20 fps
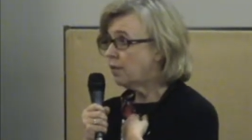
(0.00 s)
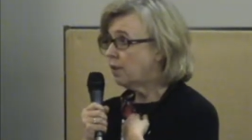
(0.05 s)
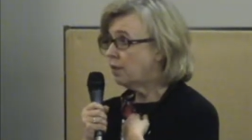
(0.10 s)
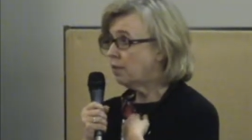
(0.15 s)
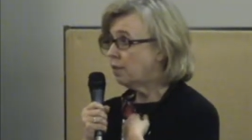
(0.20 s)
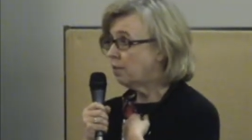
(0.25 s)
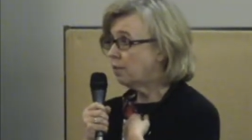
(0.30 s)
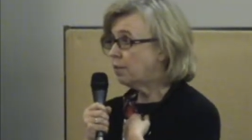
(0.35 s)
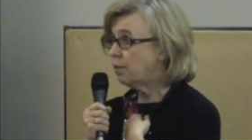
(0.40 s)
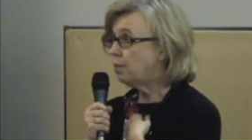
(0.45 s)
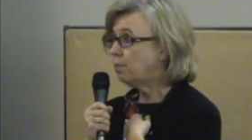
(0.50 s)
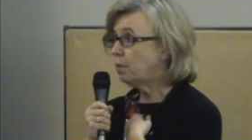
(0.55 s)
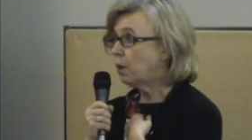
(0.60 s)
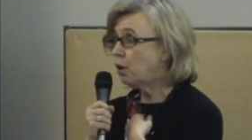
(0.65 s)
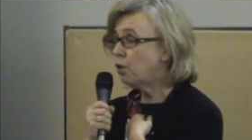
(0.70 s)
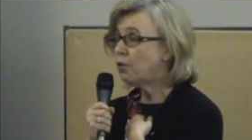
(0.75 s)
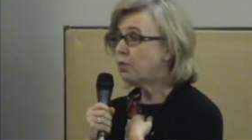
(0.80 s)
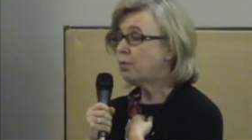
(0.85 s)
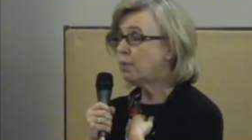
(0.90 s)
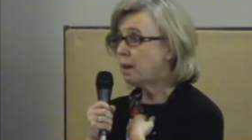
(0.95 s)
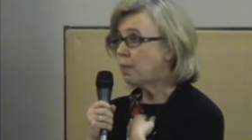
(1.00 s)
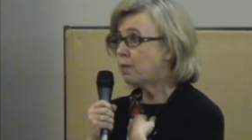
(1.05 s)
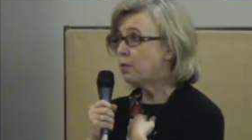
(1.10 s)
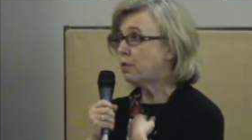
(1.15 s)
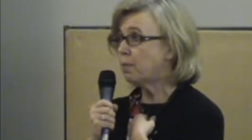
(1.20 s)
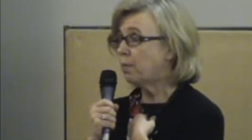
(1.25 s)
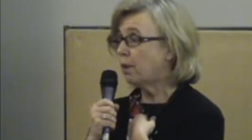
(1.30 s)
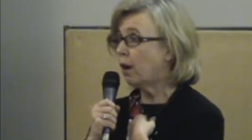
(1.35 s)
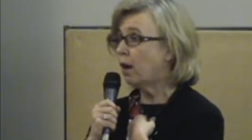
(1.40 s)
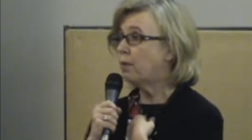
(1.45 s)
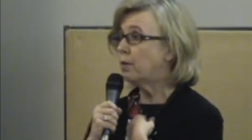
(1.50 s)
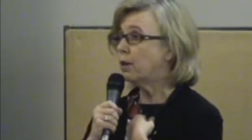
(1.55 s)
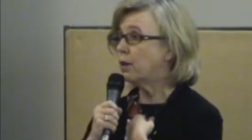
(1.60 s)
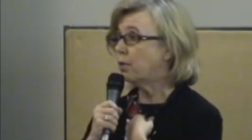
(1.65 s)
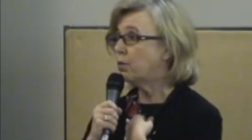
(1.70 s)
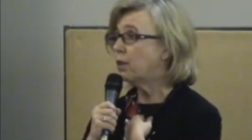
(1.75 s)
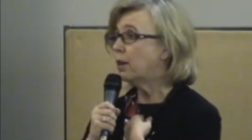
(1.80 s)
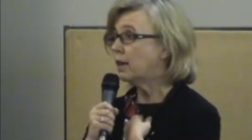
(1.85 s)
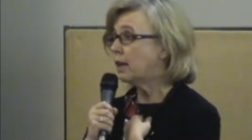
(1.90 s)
That most members of parliament are